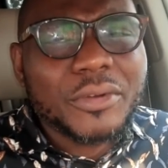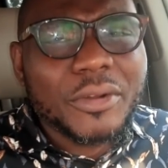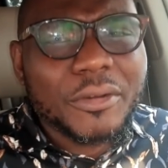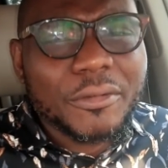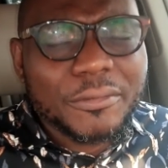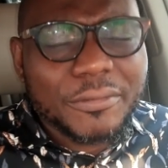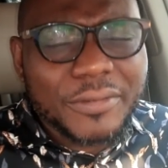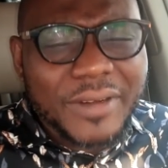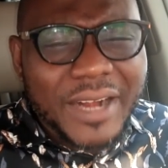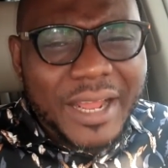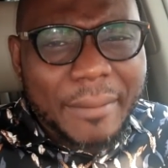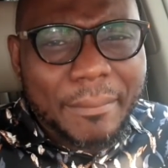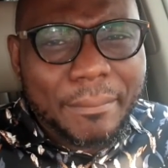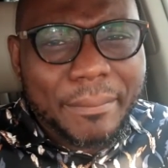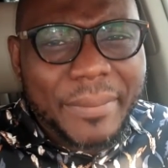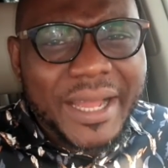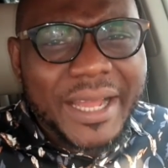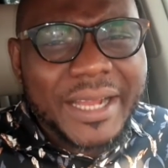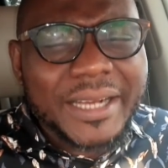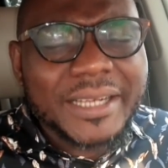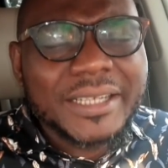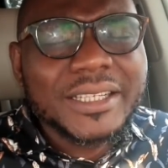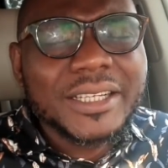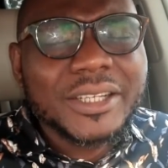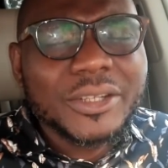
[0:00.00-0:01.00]
from frying
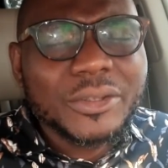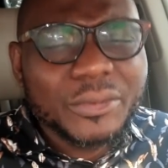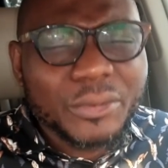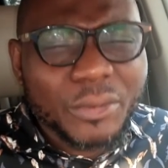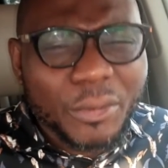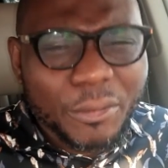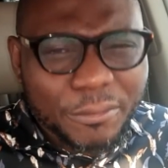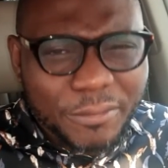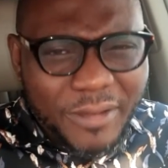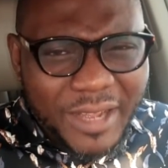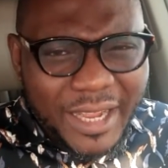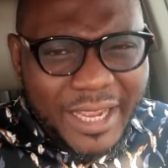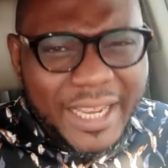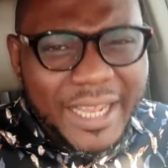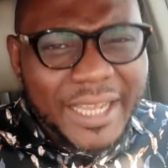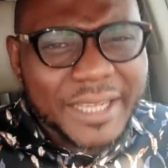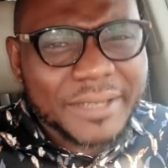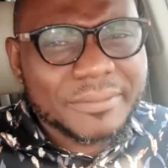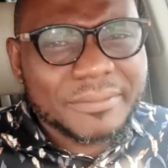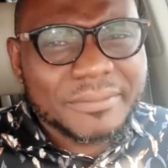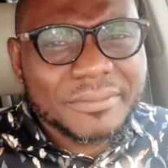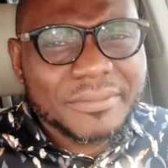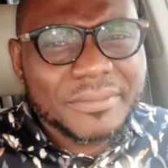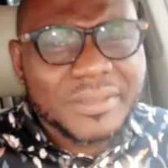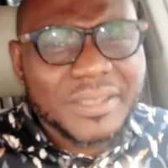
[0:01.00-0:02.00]
pan to fire.
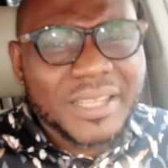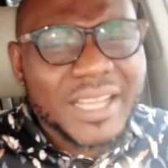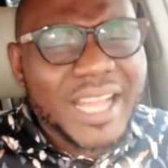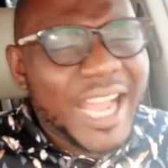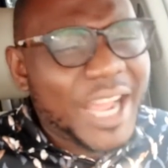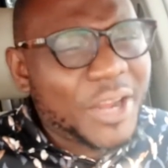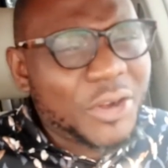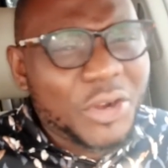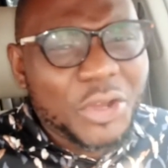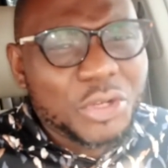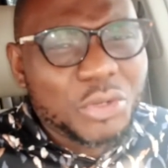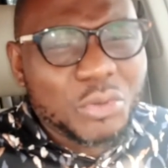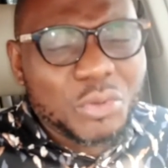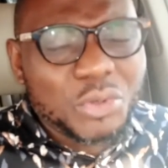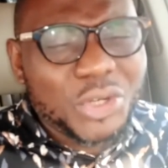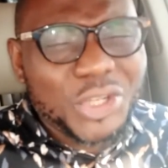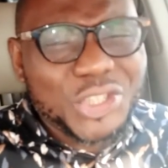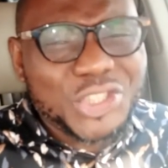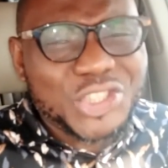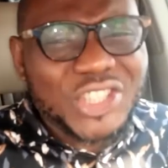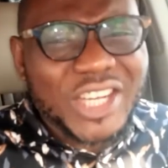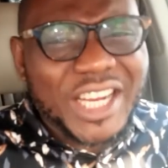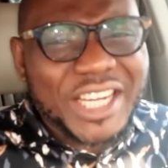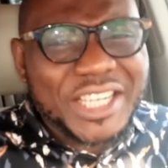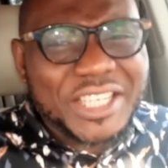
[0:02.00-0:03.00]
I know you will
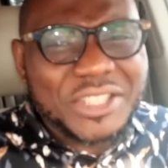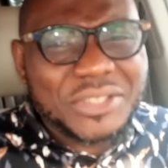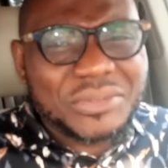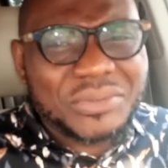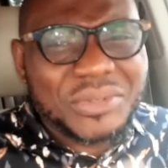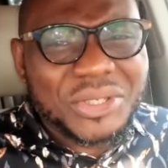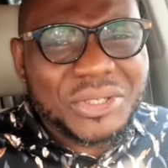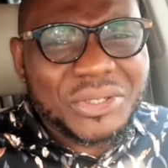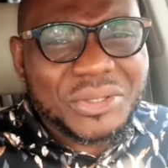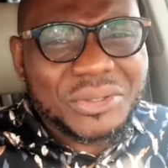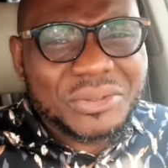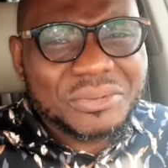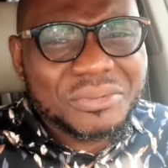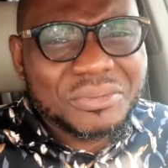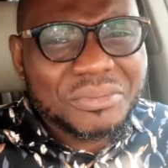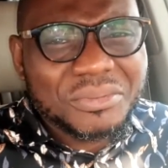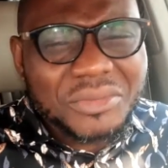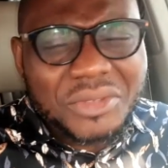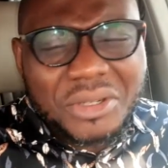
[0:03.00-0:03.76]
not share this video,